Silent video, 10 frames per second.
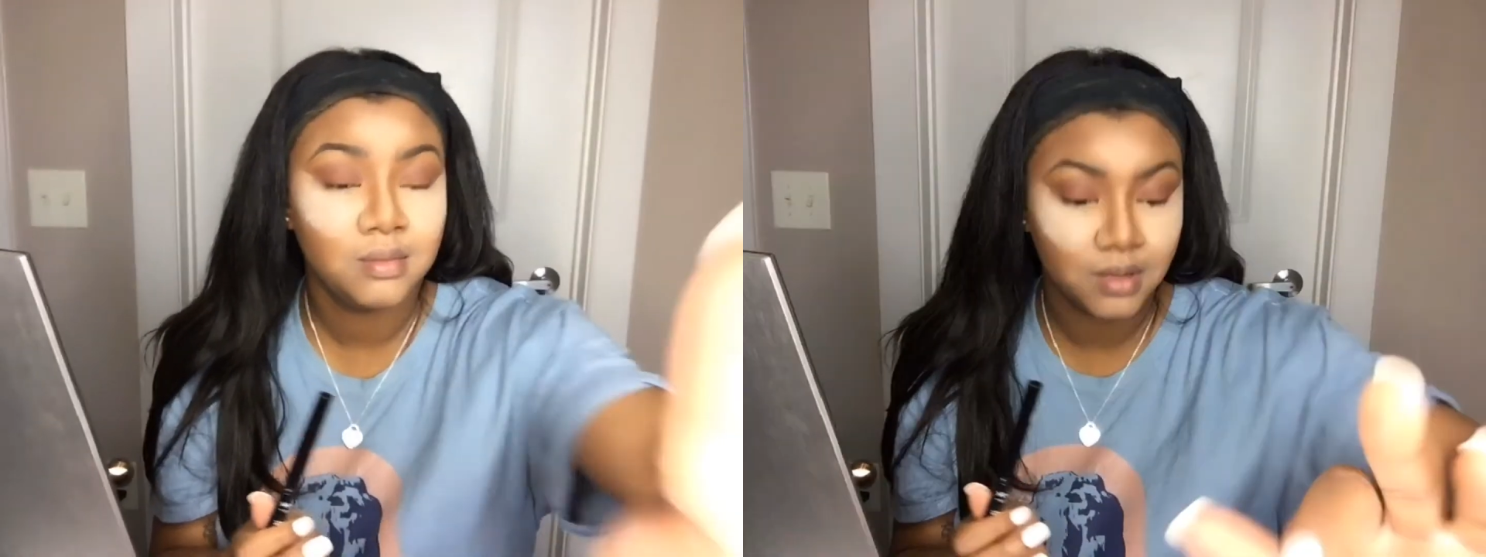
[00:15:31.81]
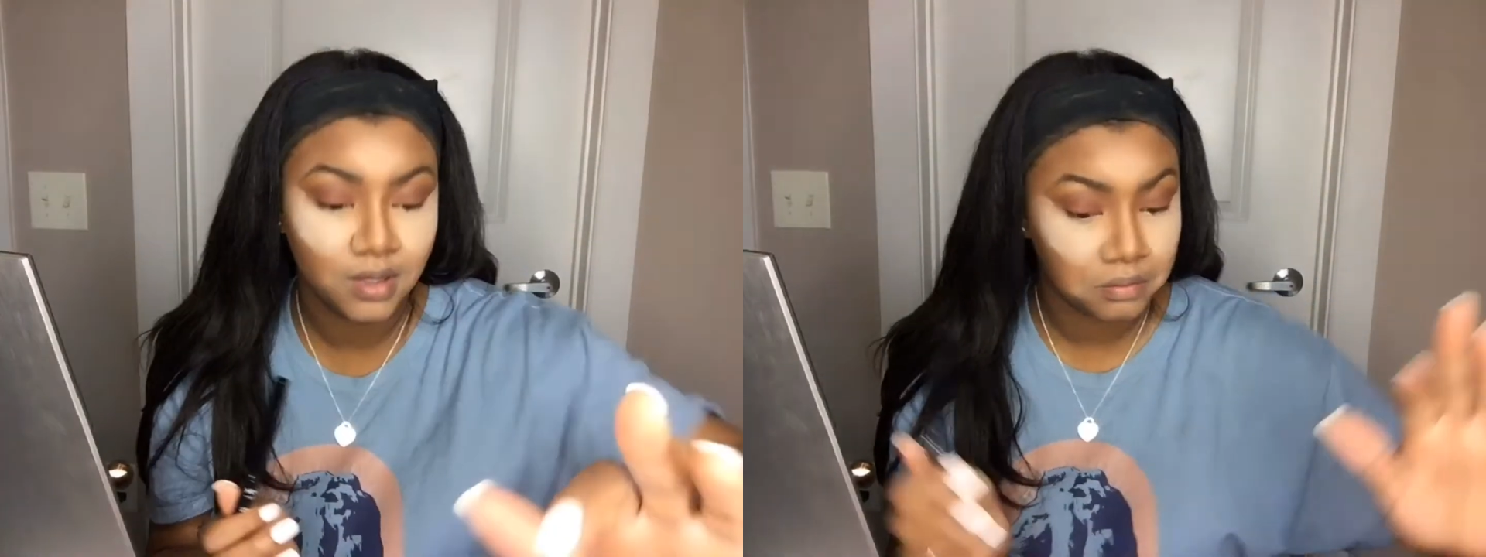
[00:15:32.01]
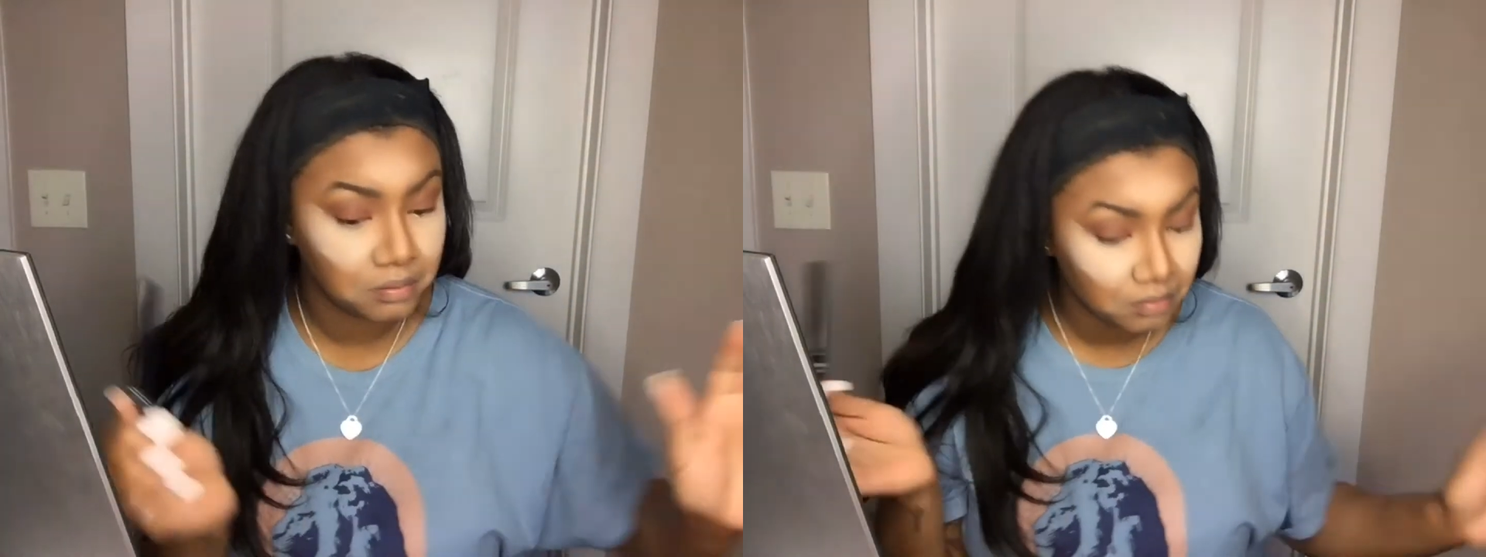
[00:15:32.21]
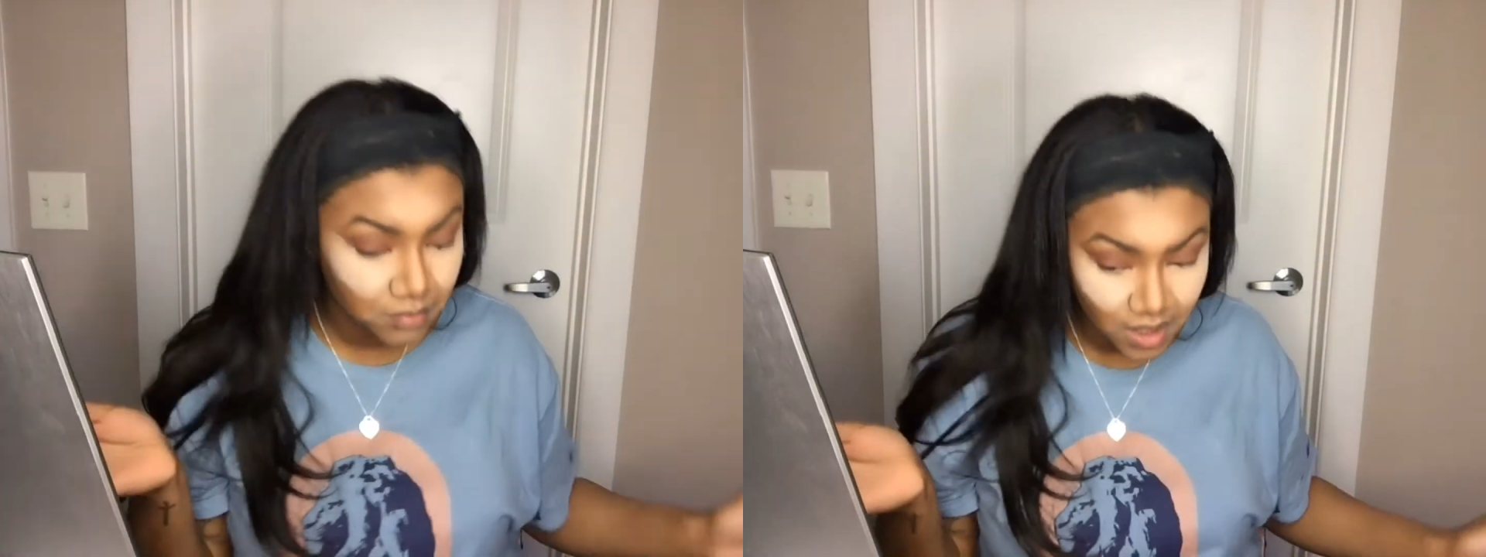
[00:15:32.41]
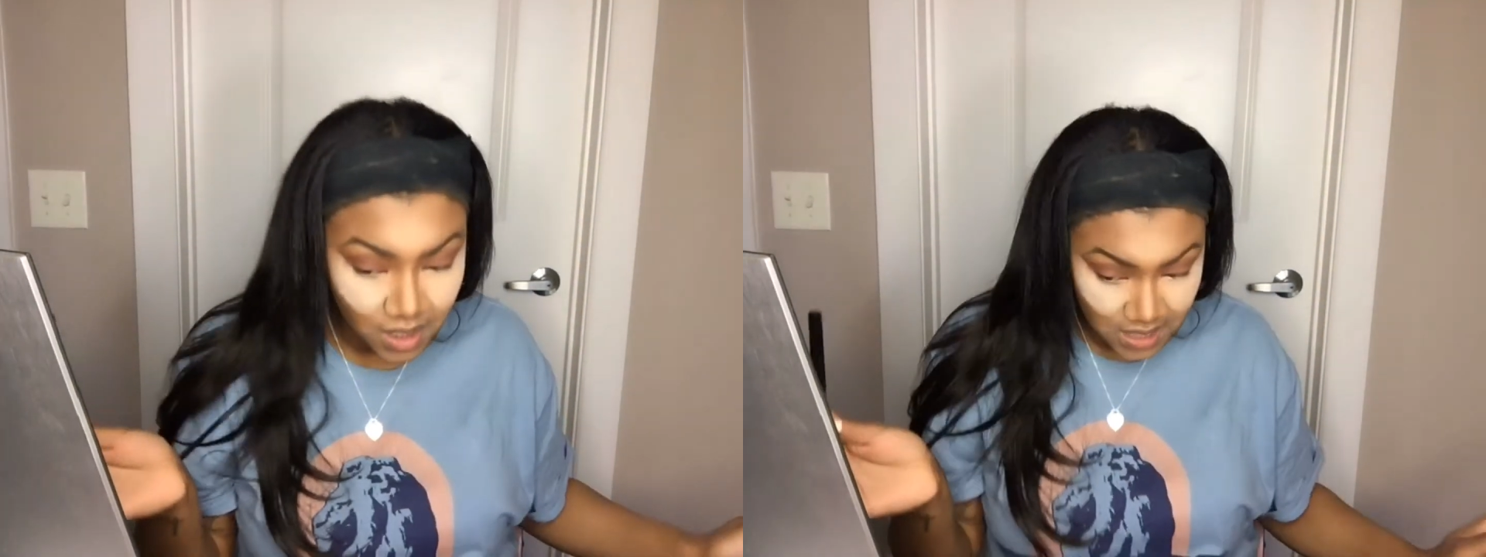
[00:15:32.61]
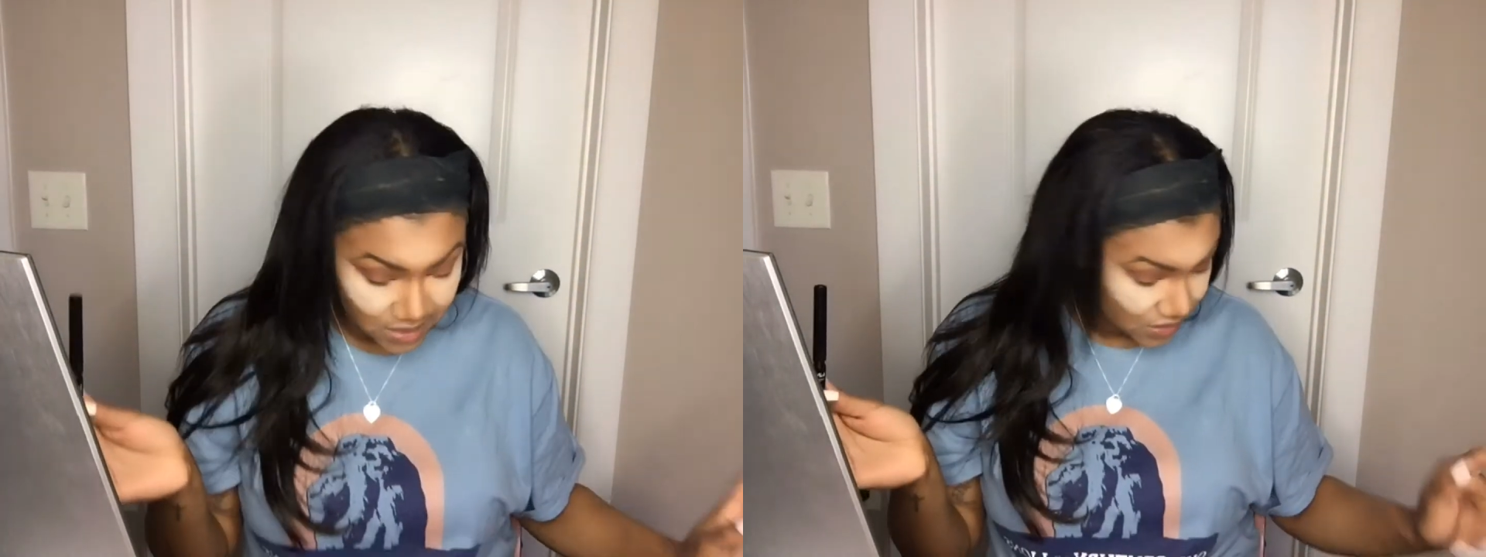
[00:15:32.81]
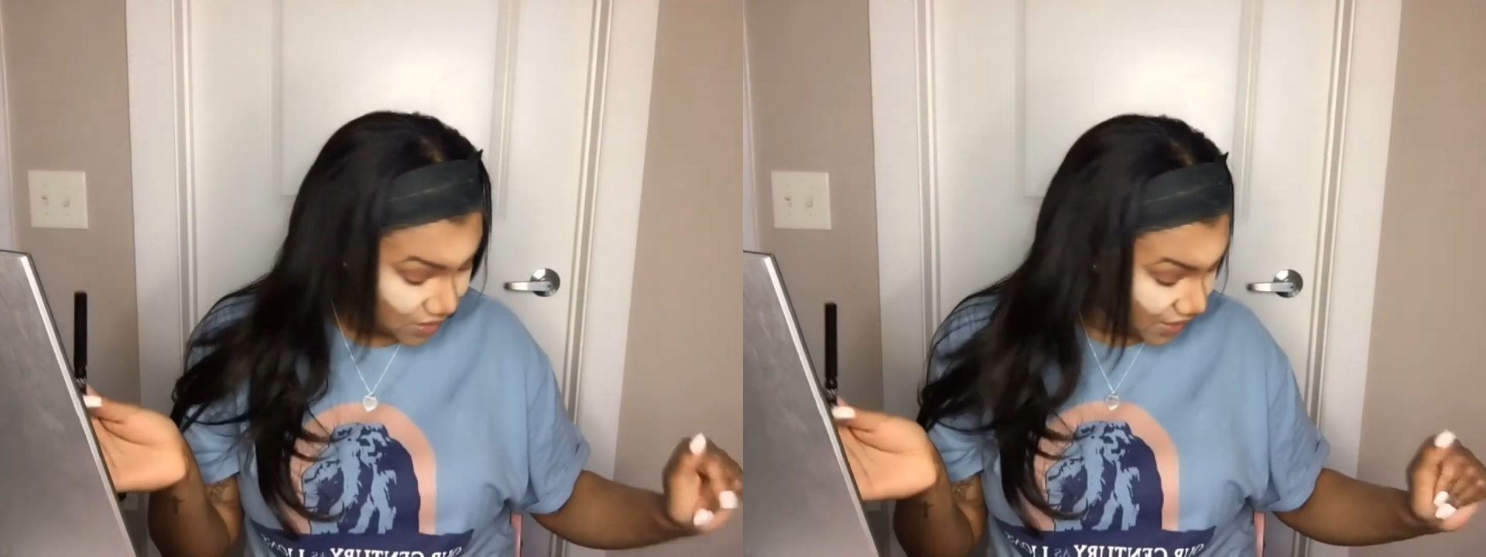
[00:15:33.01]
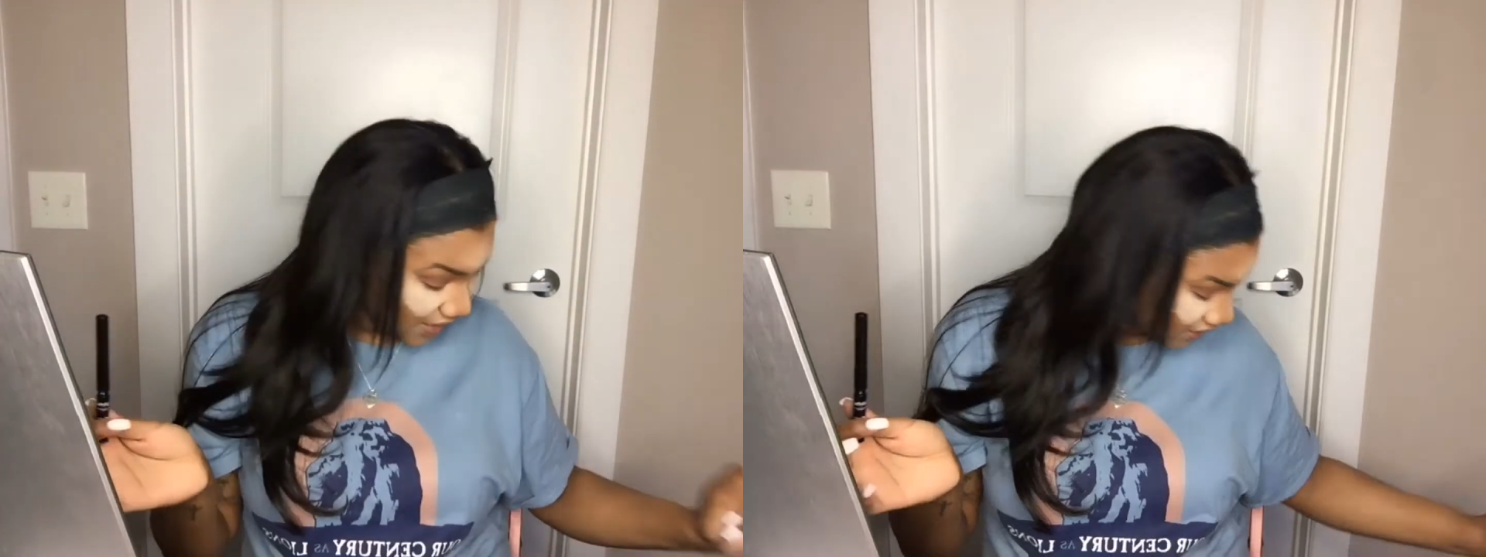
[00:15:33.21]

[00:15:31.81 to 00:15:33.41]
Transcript: but that